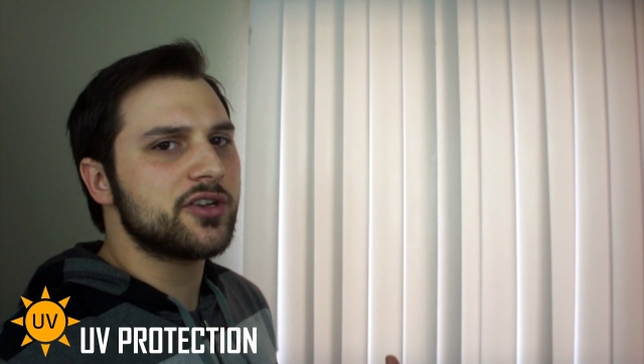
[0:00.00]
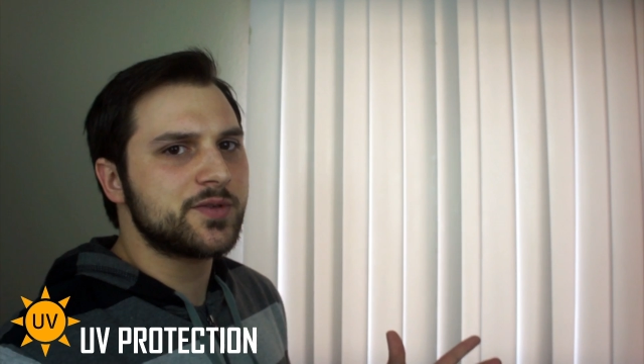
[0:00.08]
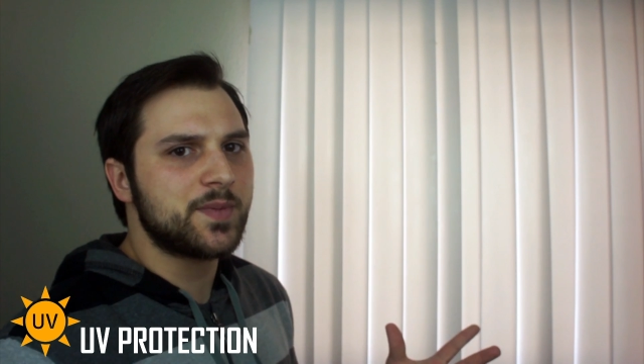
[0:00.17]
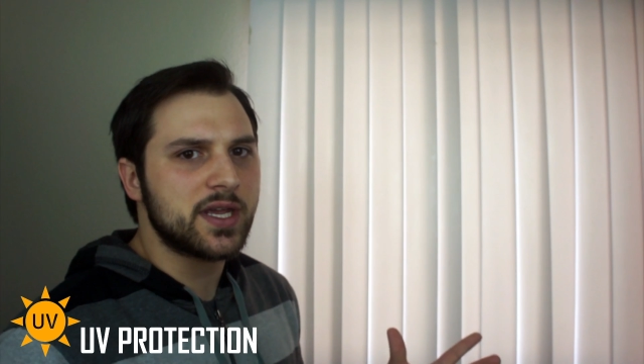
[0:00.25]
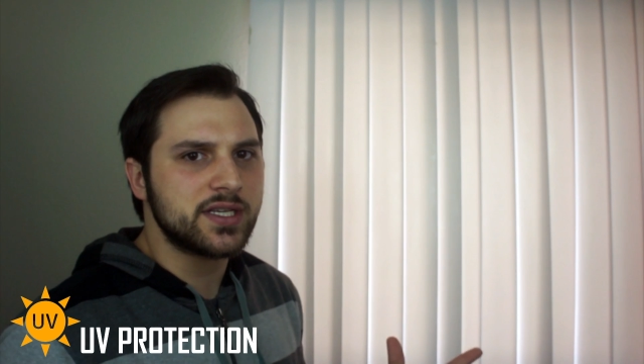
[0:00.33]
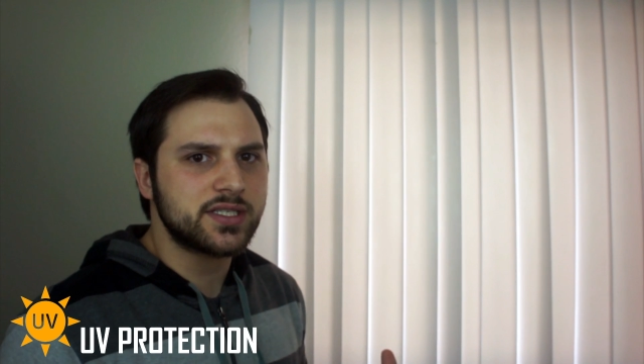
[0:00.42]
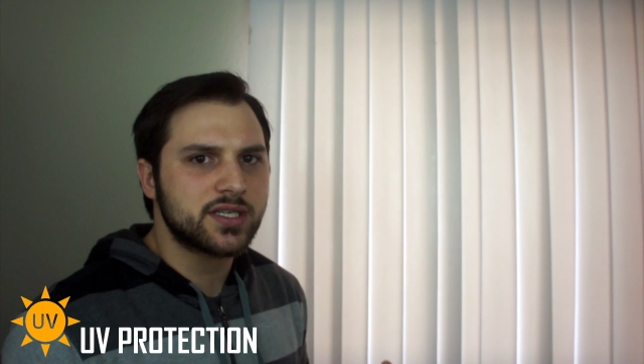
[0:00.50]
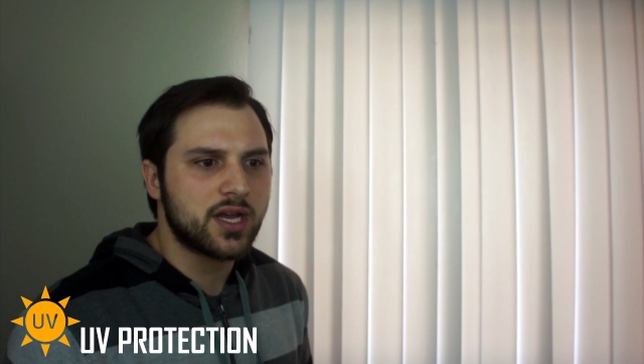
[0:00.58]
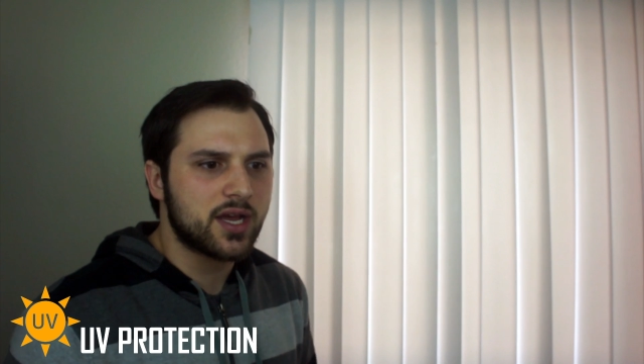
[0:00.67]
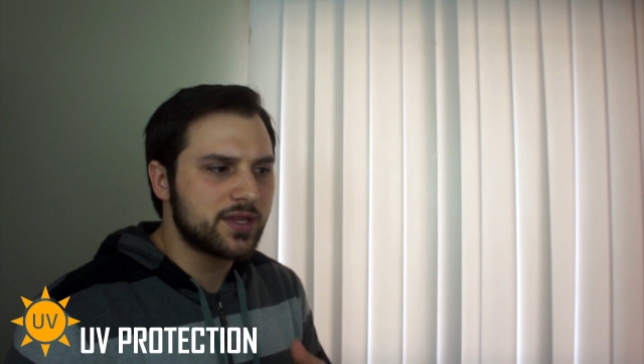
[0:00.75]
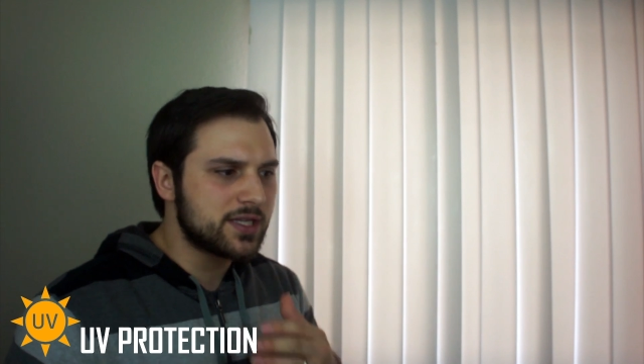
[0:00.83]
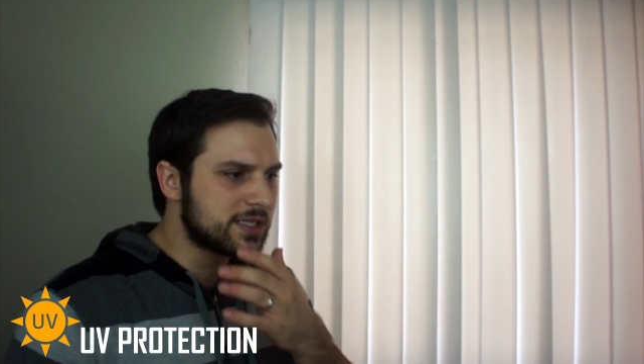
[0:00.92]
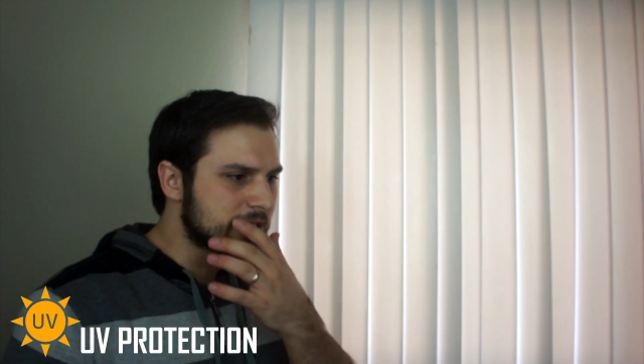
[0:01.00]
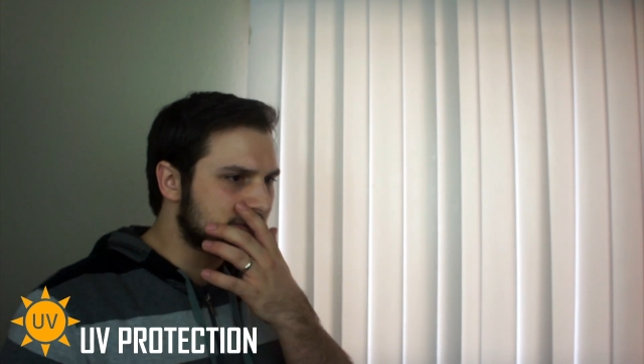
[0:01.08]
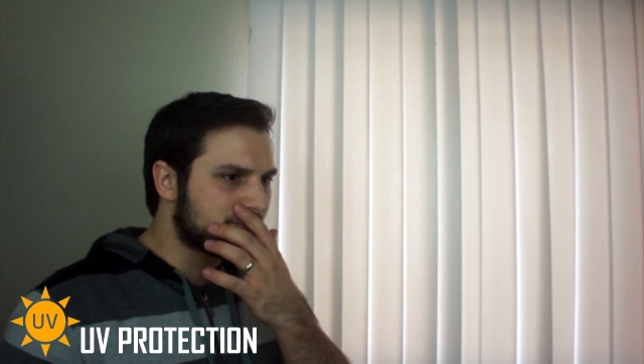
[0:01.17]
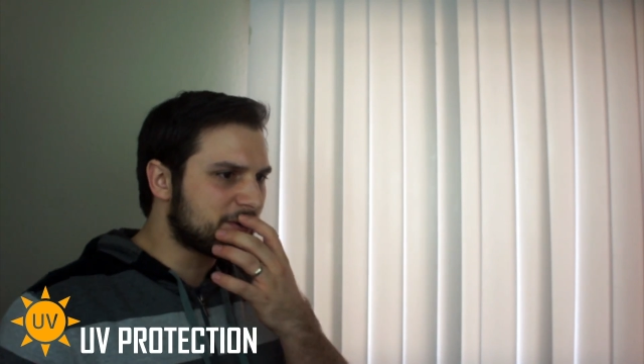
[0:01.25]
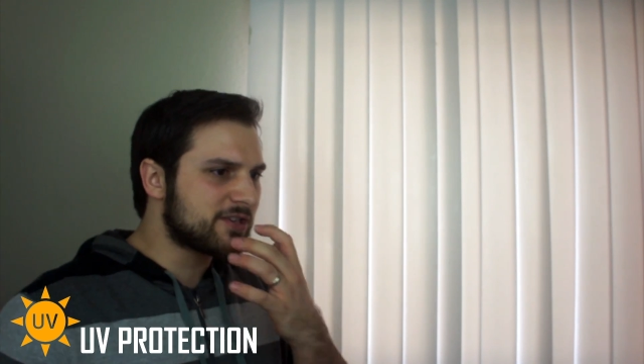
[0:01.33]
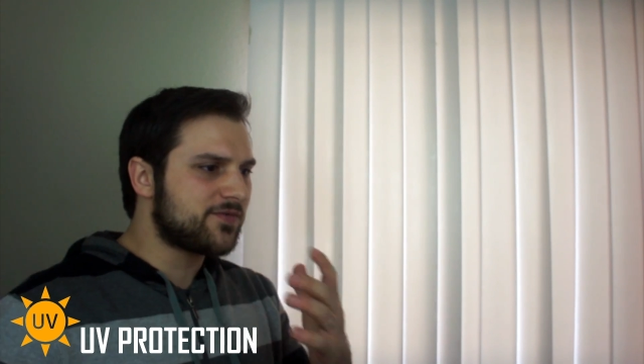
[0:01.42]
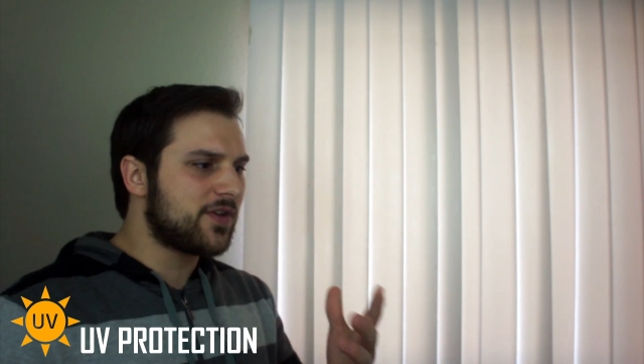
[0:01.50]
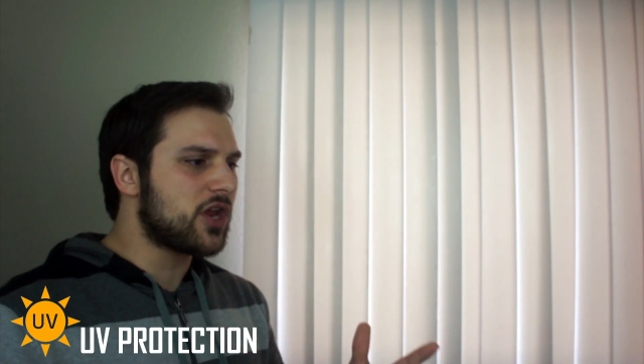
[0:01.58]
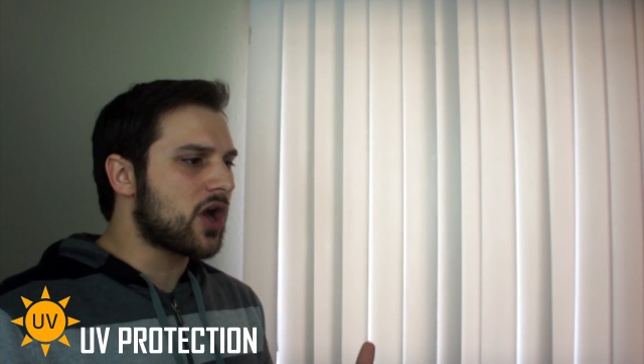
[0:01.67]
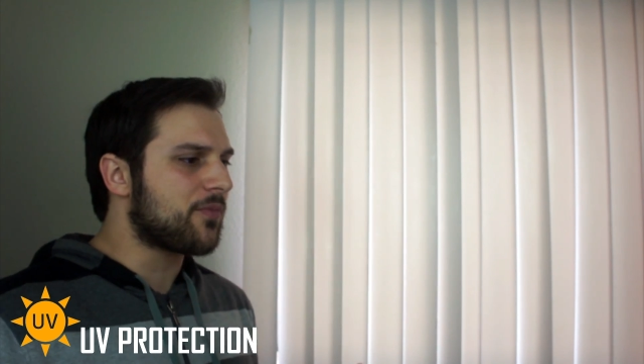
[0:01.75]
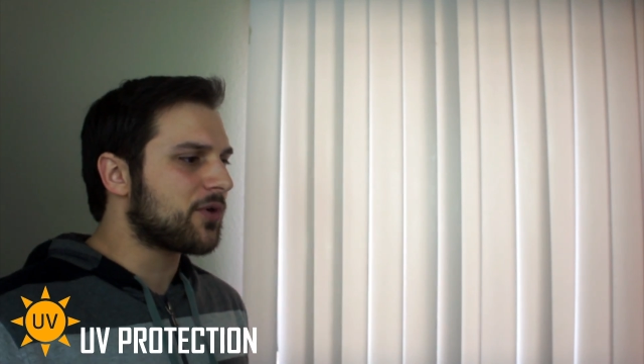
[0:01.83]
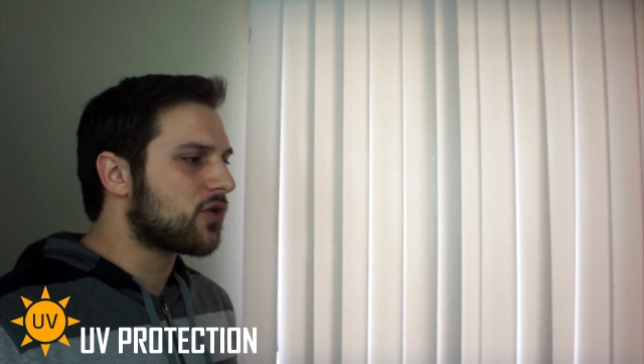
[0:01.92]
space. This is the first
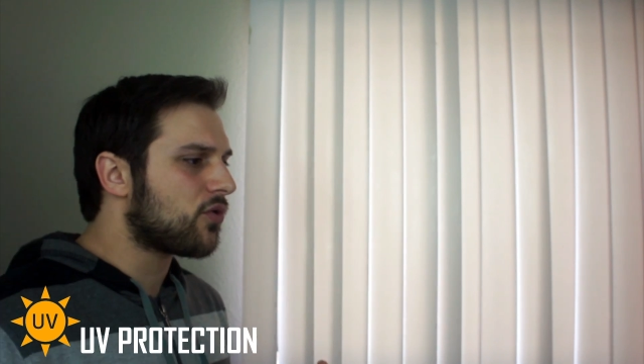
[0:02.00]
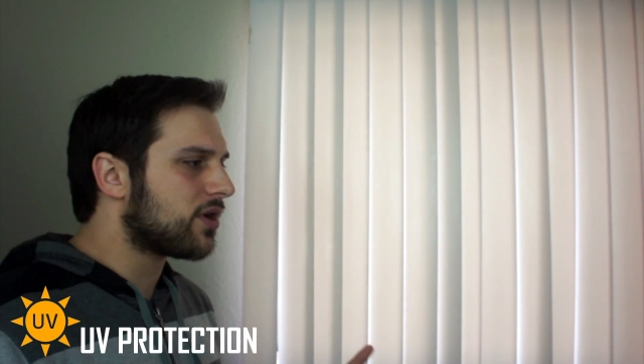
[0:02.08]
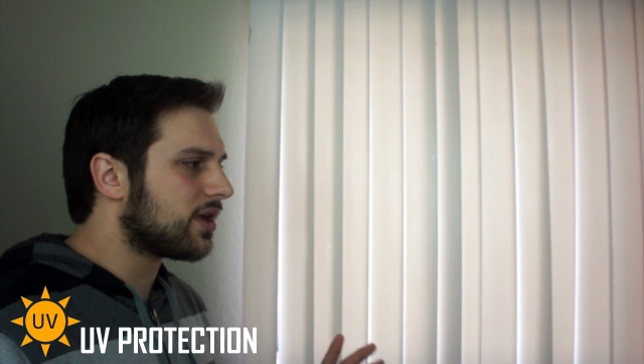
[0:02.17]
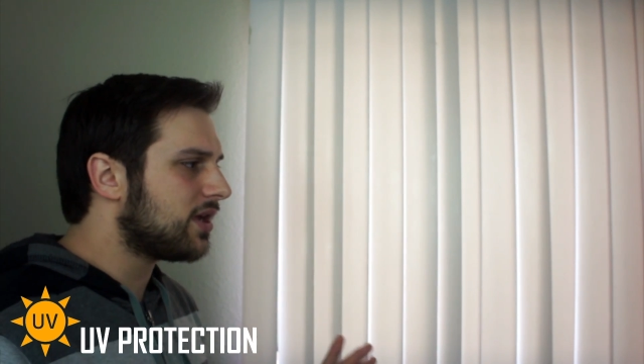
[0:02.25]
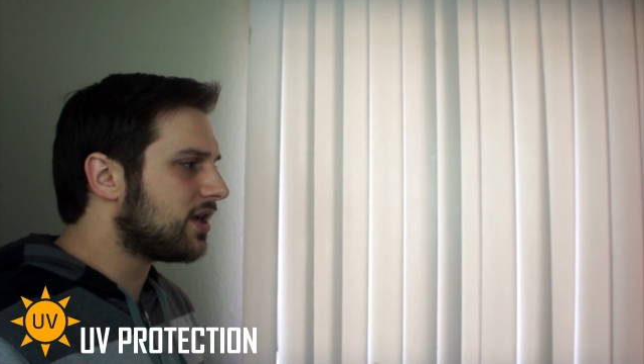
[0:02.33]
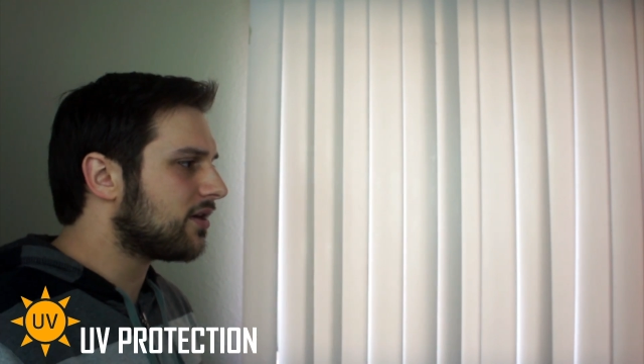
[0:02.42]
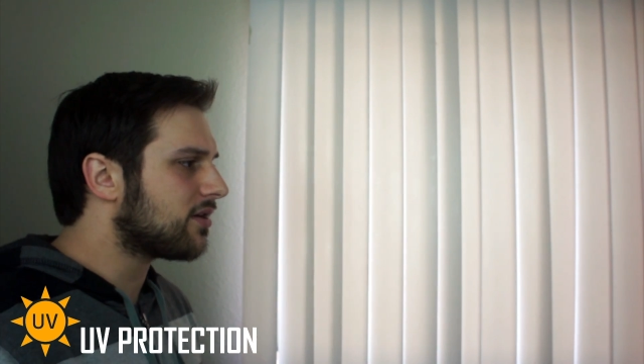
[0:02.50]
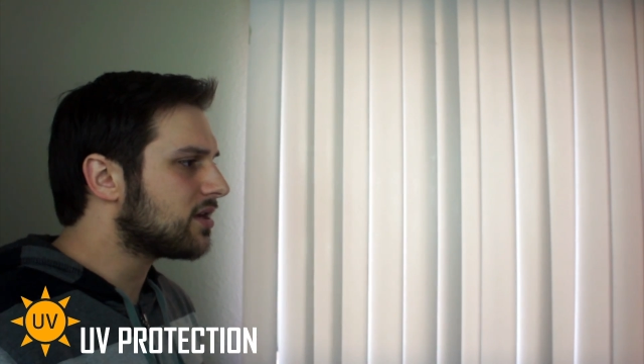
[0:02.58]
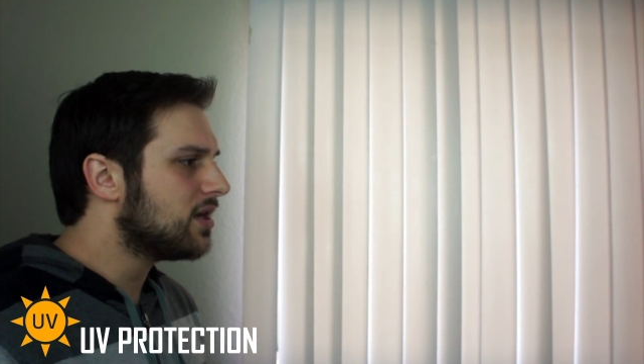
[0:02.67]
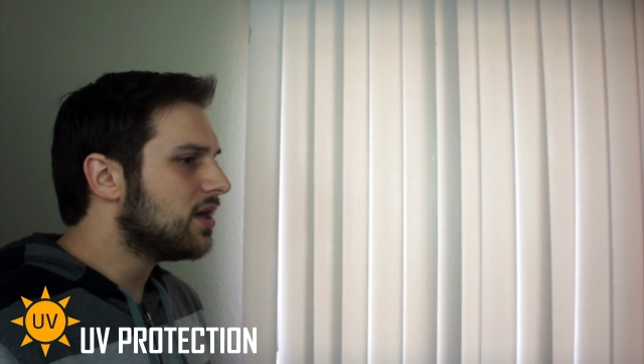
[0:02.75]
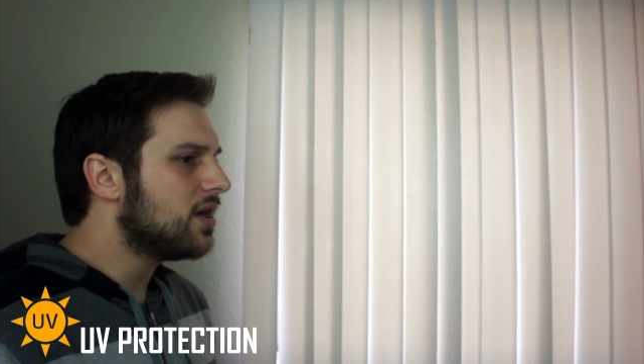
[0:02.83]
video I'm recording here.